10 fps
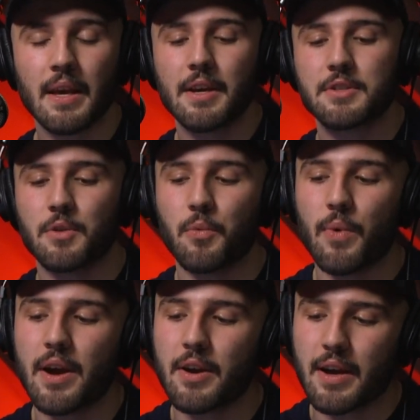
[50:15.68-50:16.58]
So
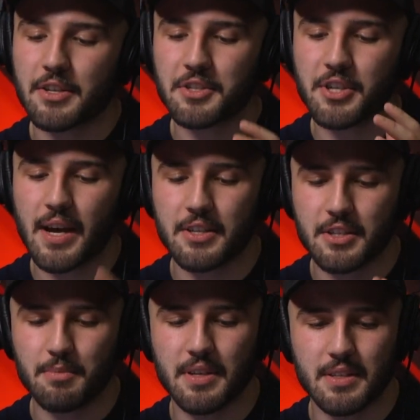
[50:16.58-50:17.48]
where
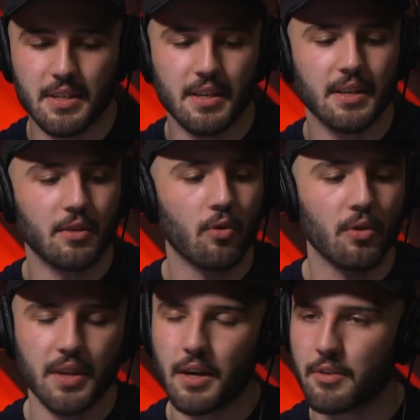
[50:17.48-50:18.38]
ChatGPT and all
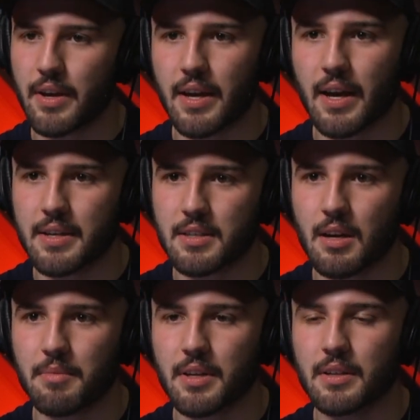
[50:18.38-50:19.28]
the other AIs
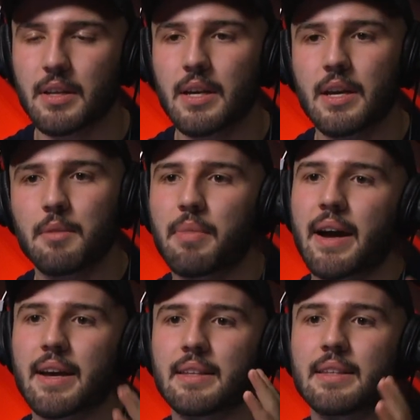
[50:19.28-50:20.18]
come in,
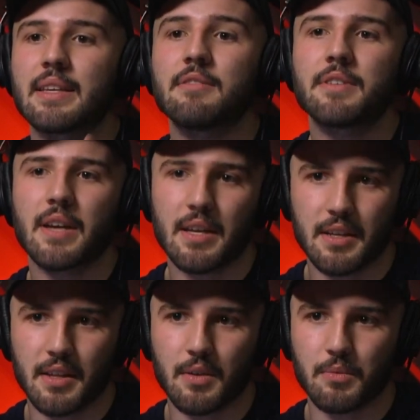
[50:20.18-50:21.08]
by
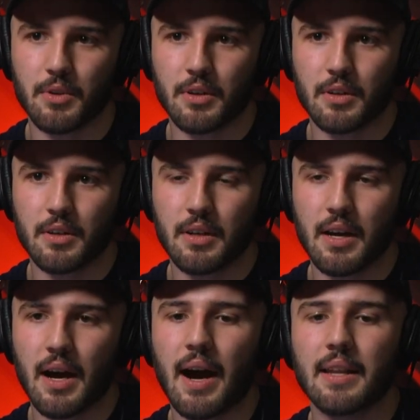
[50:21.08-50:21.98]
alleviating that work,
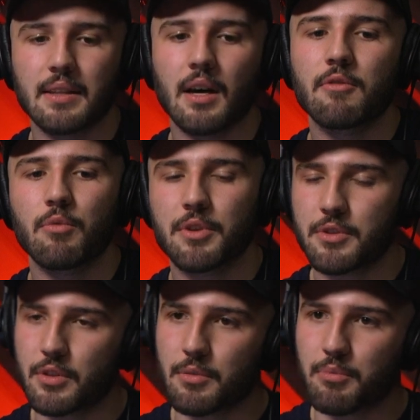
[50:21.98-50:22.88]
I love what
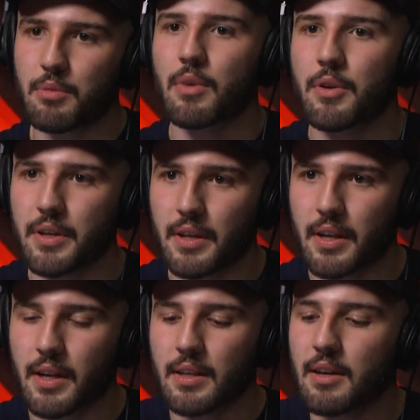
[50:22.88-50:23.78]
you're promoting.
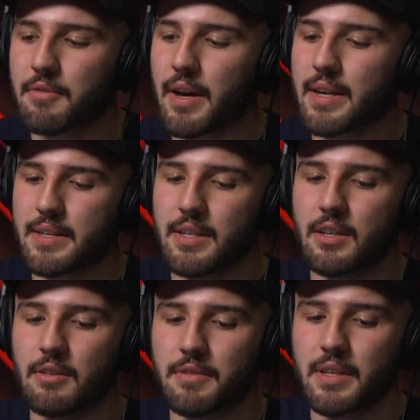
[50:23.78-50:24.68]
And I love the idea
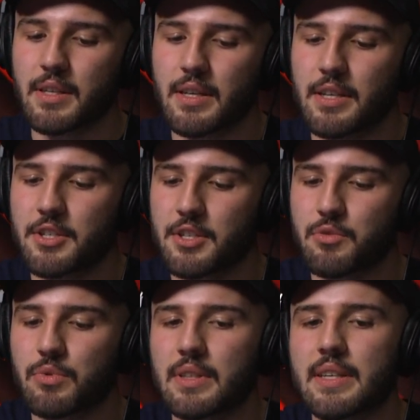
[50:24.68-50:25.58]
of it just
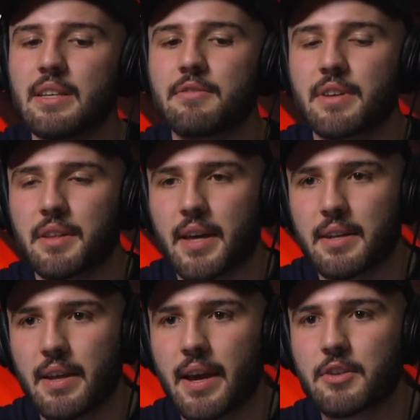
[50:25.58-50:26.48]
relieving that
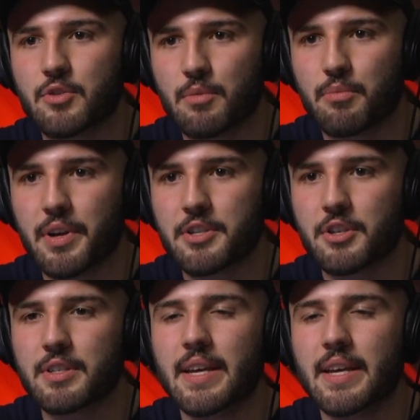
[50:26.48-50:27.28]
extra pressure.